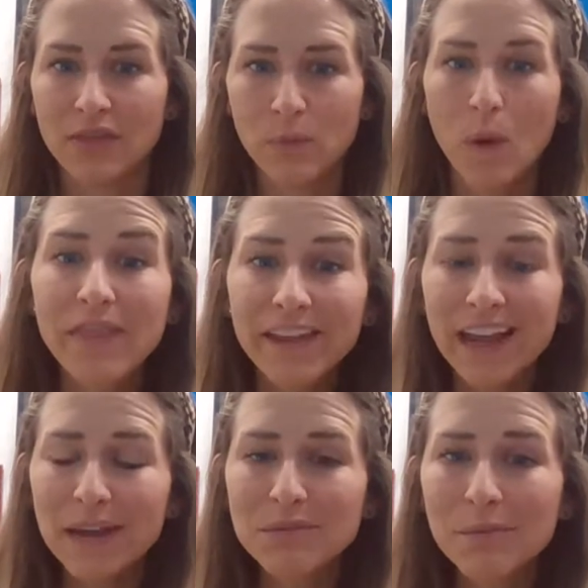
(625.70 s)
The one that
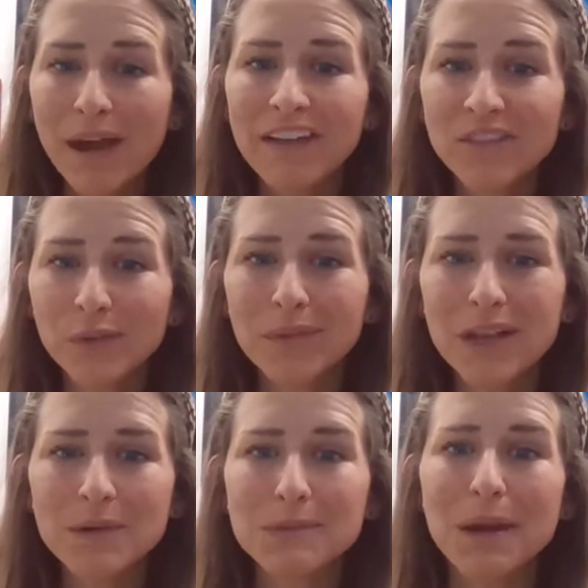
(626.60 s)
came to mind for
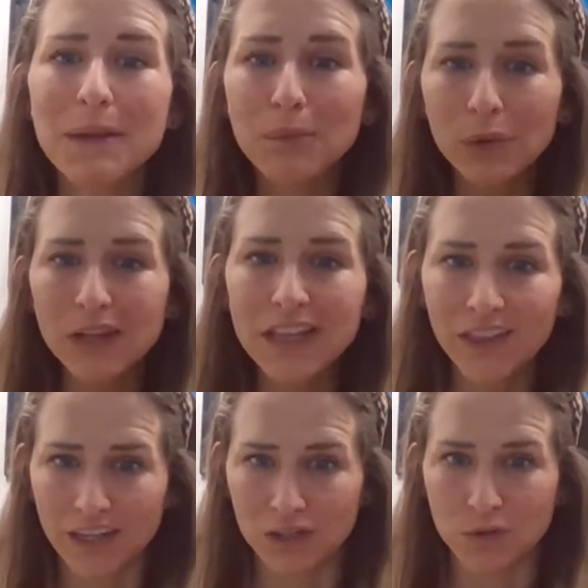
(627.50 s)
me was my
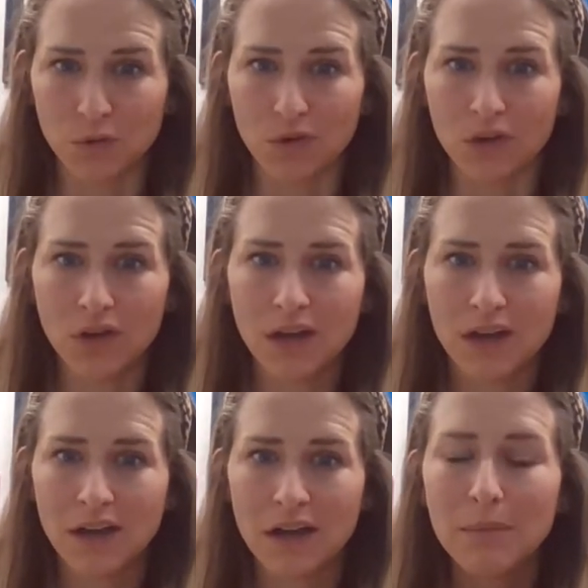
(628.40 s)
breathing tool.
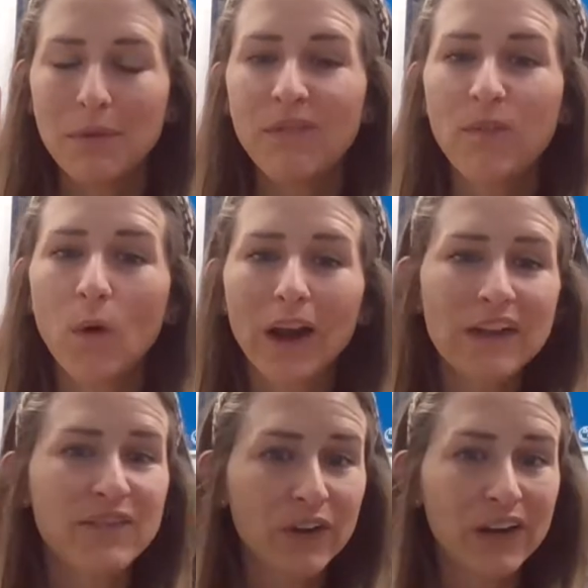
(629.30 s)
Before I
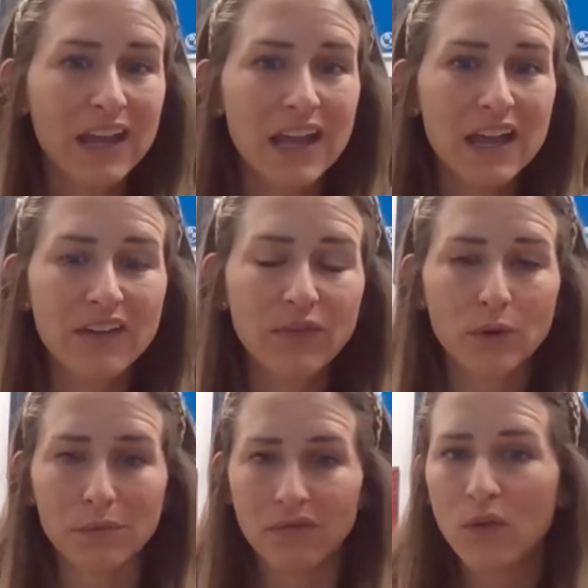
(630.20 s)
forgive or
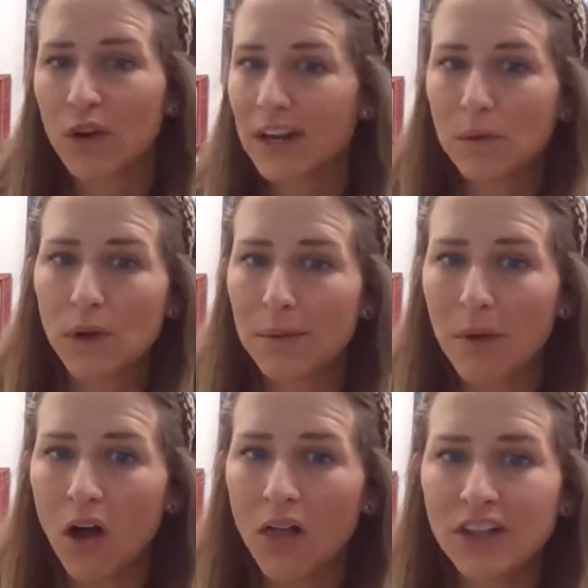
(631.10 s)
before anyone
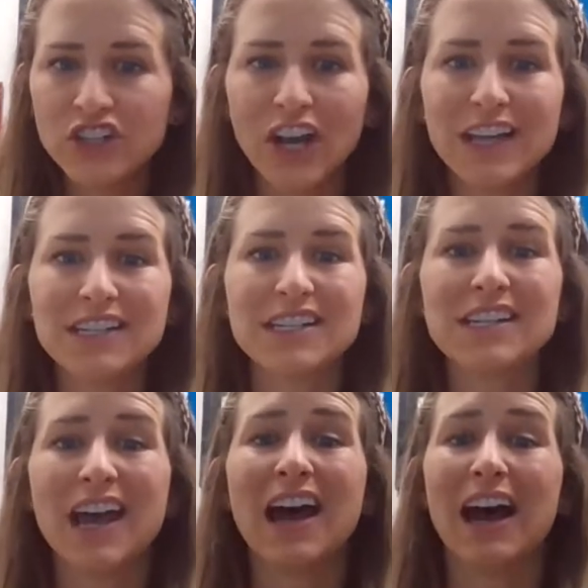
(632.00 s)
apologizes,
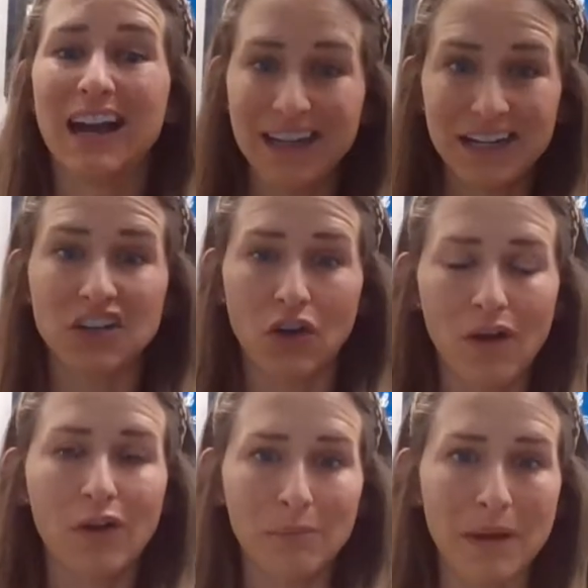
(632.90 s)
I need to
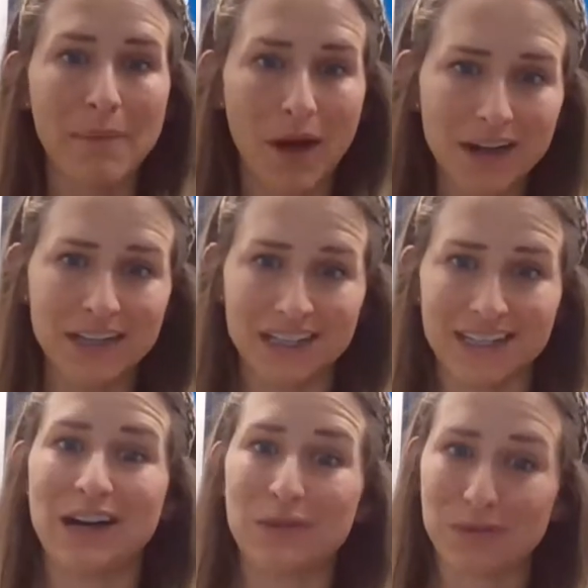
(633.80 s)
calm my body
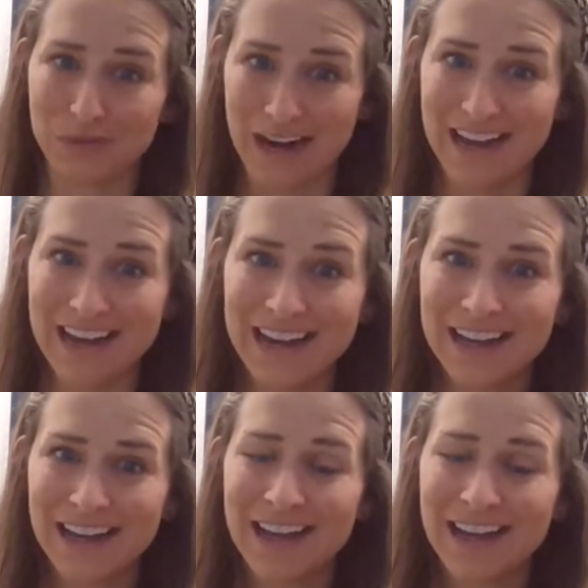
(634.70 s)
down, right?